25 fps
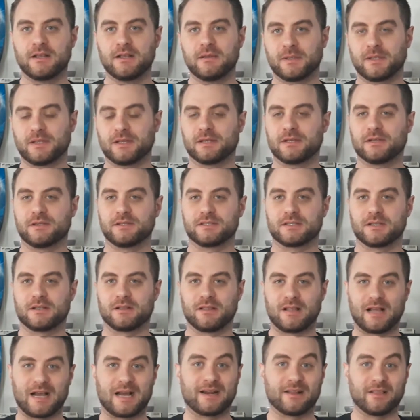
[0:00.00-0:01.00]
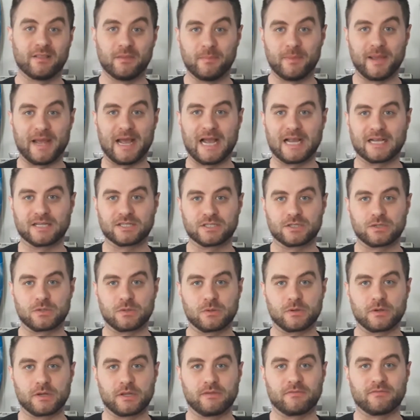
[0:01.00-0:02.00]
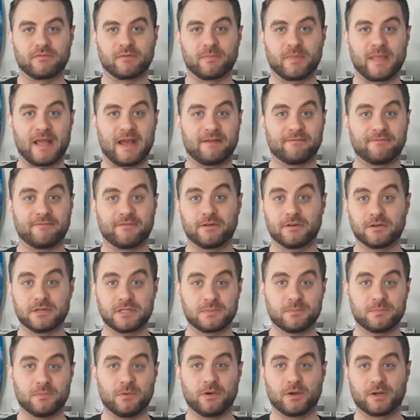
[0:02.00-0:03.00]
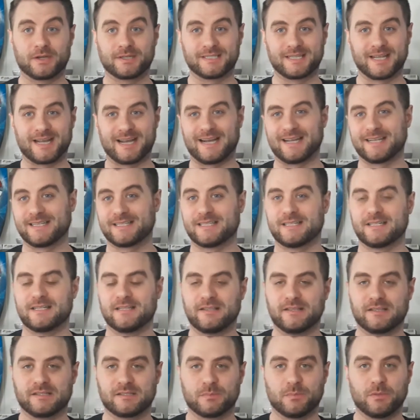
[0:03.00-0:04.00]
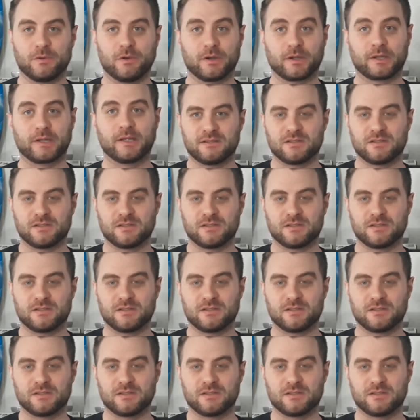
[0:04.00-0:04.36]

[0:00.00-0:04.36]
because a lot of the backstory from that first book ties into this book.